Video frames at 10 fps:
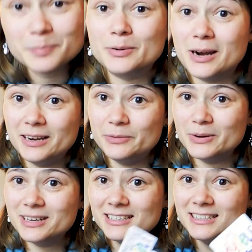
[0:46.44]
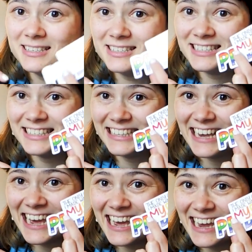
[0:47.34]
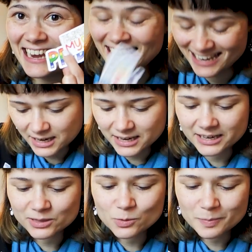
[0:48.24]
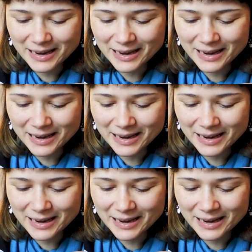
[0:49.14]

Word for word: Pride ones. Yay. And little